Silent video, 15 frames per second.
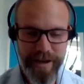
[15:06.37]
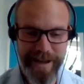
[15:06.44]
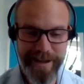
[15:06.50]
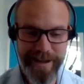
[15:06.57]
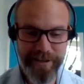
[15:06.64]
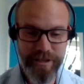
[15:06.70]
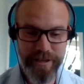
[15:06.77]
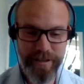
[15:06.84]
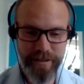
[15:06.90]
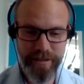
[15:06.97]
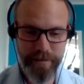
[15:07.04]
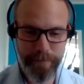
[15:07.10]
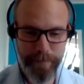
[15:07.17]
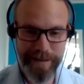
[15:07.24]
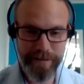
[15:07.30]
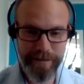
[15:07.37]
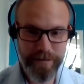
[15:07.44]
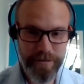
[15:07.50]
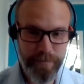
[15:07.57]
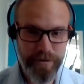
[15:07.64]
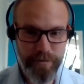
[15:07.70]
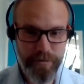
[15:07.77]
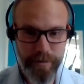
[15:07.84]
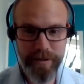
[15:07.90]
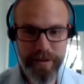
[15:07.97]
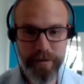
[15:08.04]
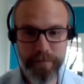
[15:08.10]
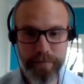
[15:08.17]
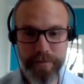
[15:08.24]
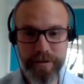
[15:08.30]
actually the balance between the
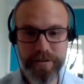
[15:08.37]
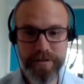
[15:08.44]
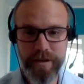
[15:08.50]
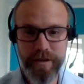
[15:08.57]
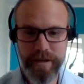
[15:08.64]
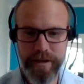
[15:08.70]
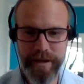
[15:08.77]
numbers.